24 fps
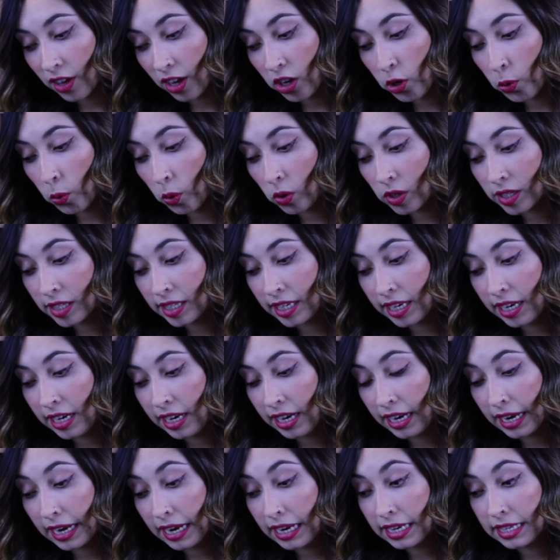that you will
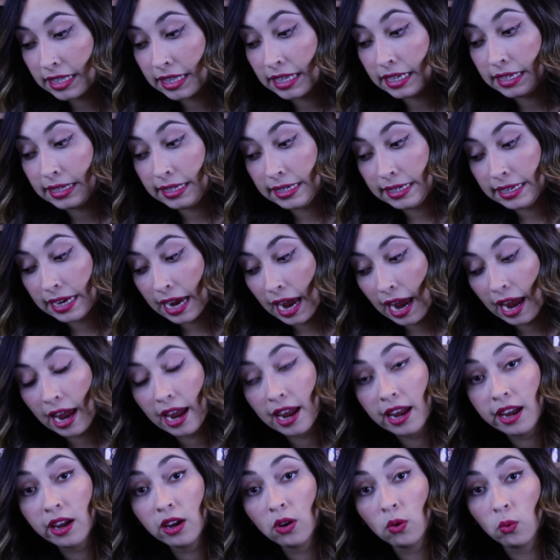see is the
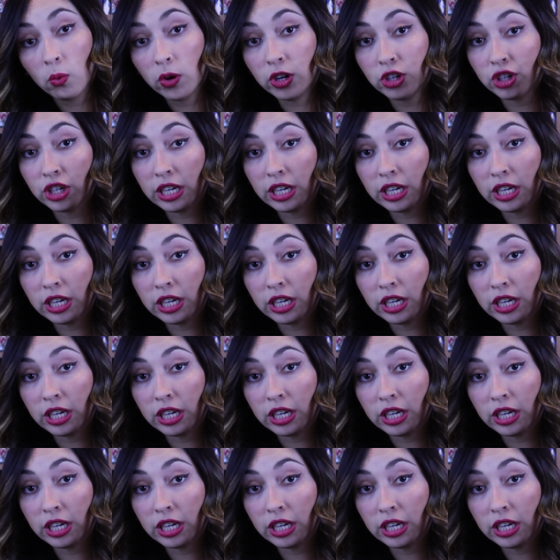DA, which